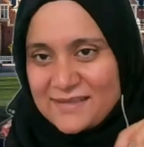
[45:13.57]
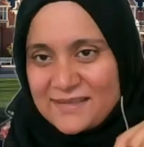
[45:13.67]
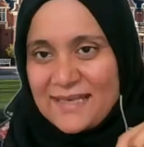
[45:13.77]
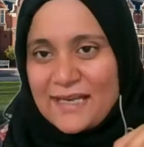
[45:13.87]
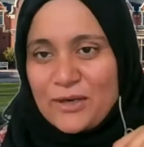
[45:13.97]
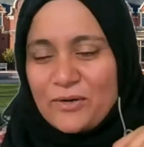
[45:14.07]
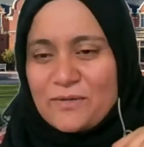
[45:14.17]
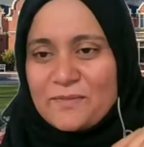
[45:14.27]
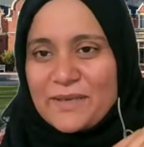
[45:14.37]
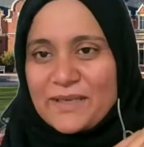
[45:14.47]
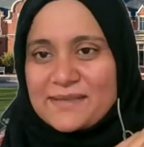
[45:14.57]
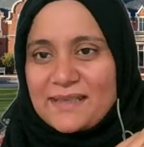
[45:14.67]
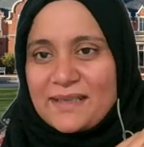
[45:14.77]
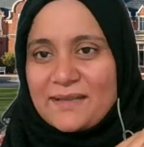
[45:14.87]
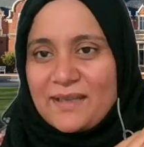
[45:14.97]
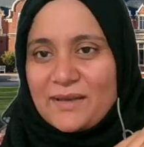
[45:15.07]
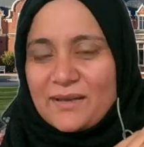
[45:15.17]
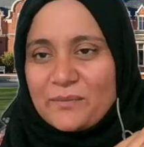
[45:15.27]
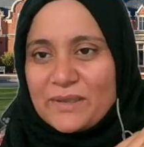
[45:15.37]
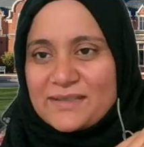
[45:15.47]
now, because I think
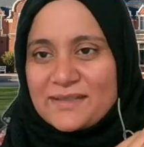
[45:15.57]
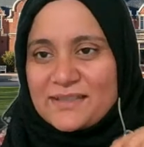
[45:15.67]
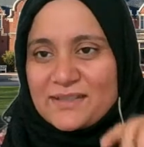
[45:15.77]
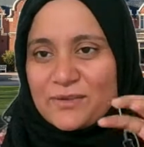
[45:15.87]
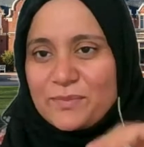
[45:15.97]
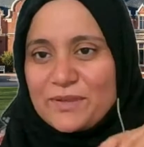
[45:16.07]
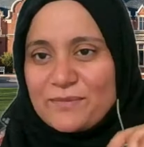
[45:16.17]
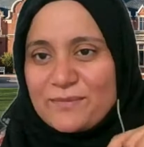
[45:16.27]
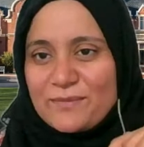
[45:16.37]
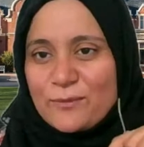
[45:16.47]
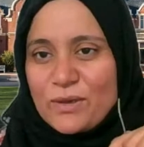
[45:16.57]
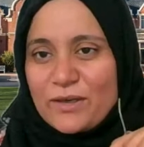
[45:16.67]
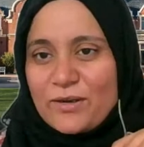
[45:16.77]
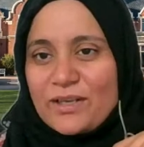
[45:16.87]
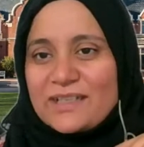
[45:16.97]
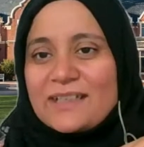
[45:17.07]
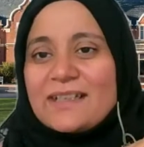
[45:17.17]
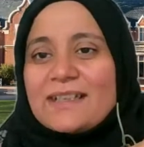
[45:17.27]
otherwise there's going to be quite a lot.